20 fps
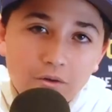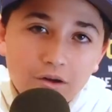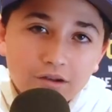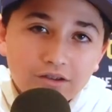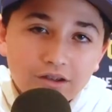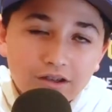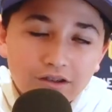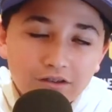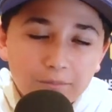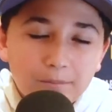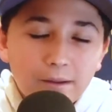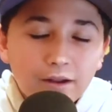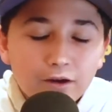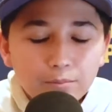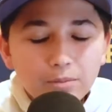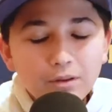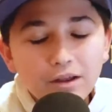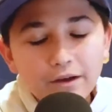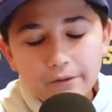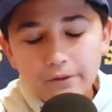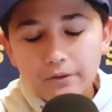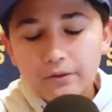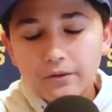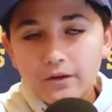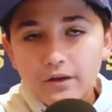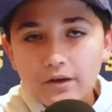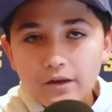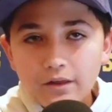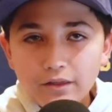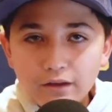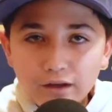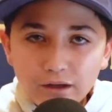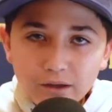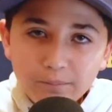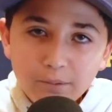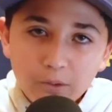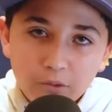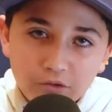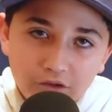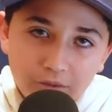Watson is a better player than
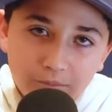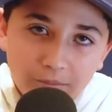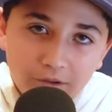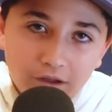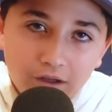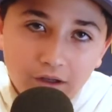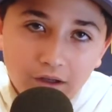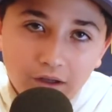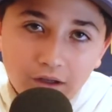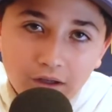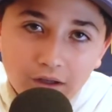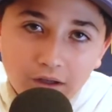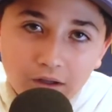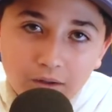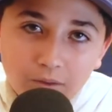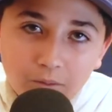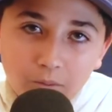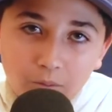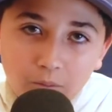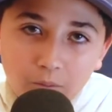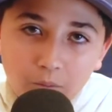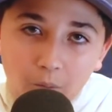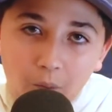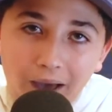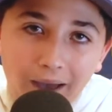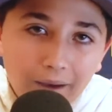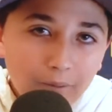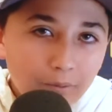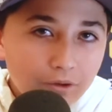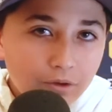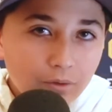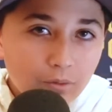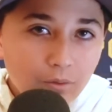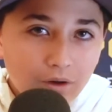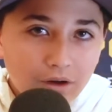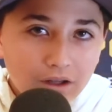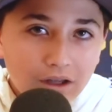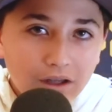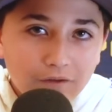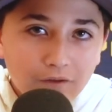Nick Bosa, but why would you
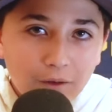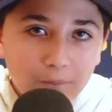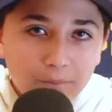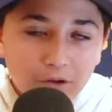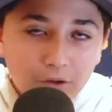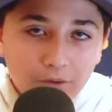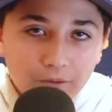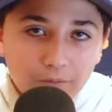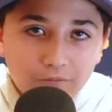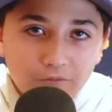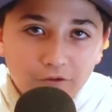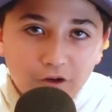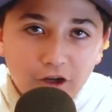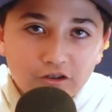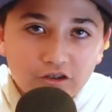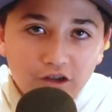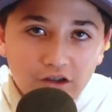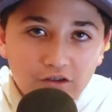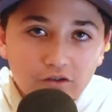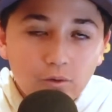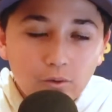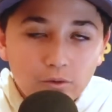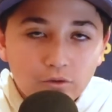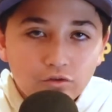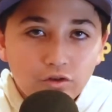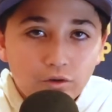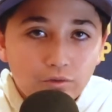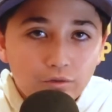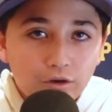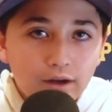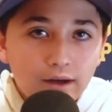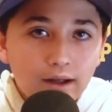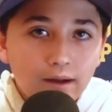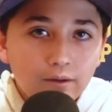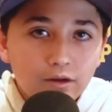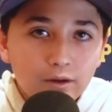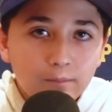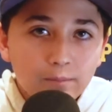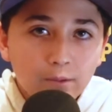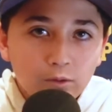want to give up your franchise cornerstone right now,
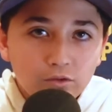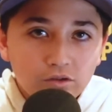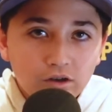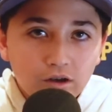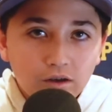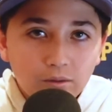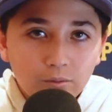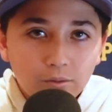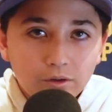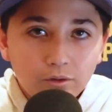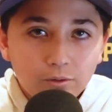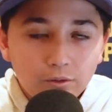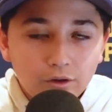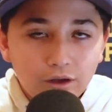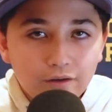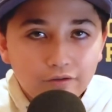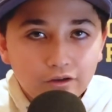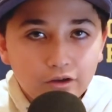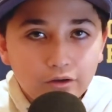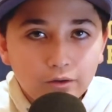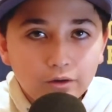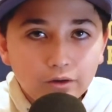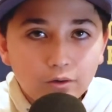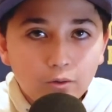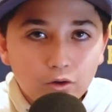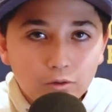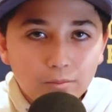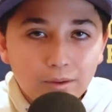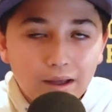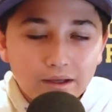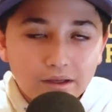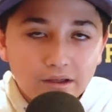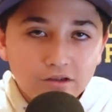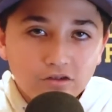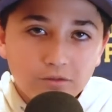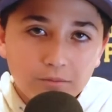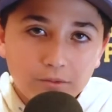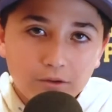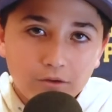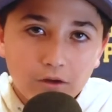Nick Bosa, when you already have a good quarterback in
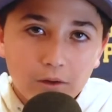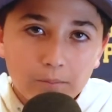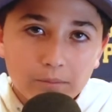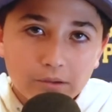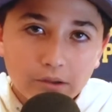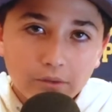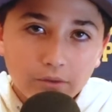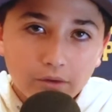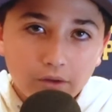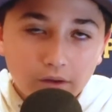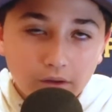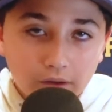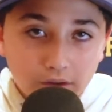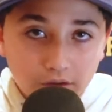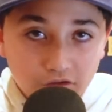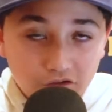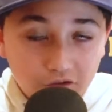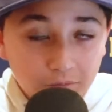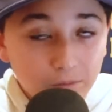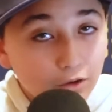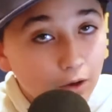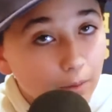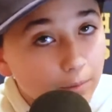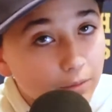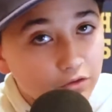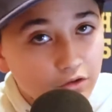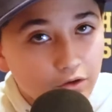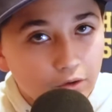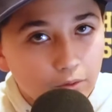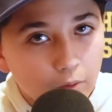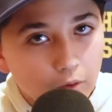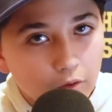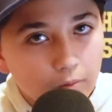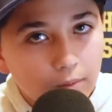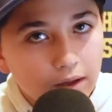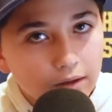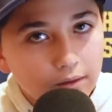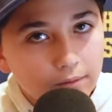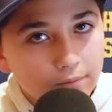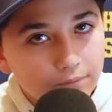Jimmy Garoppolo? Jimmy Garoppolo is a good
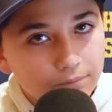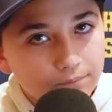quarterback.